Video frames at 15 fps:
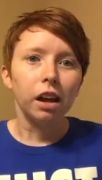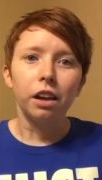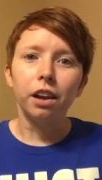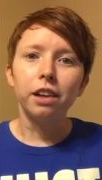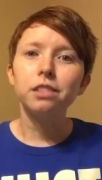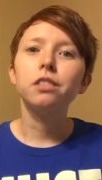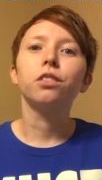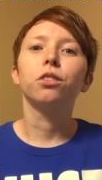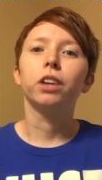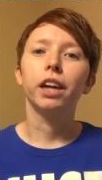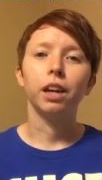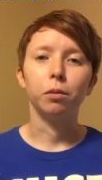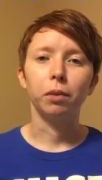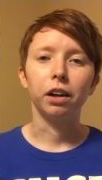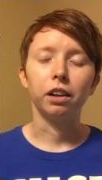A nice little
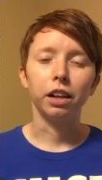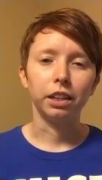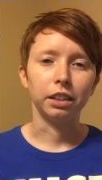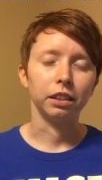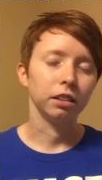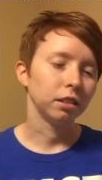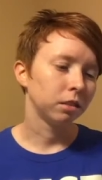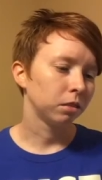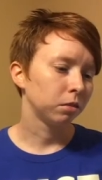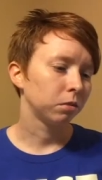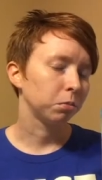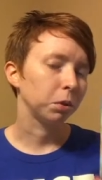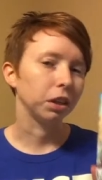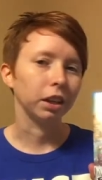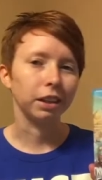game. I like it.
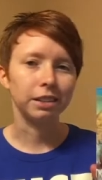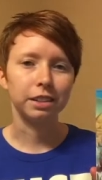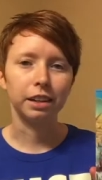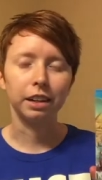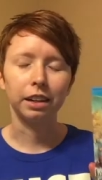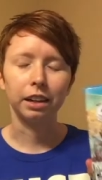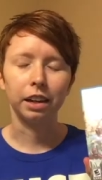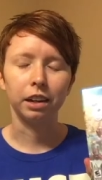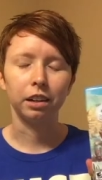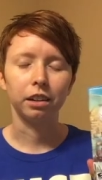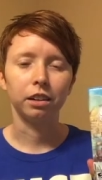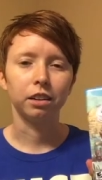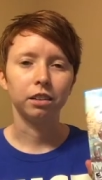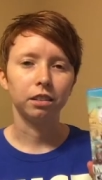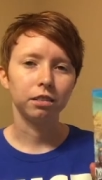But like I said, I gotta,
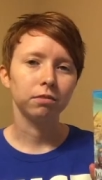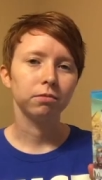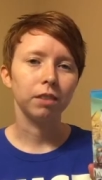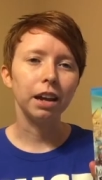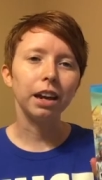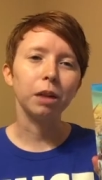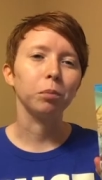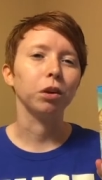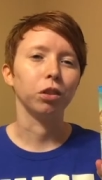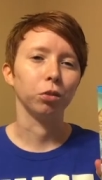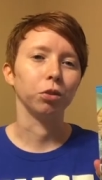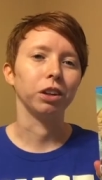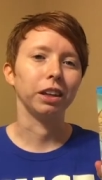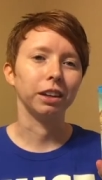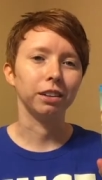I gotta play through
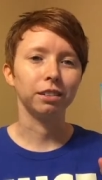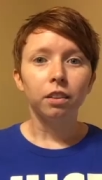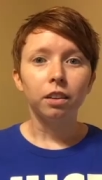it again.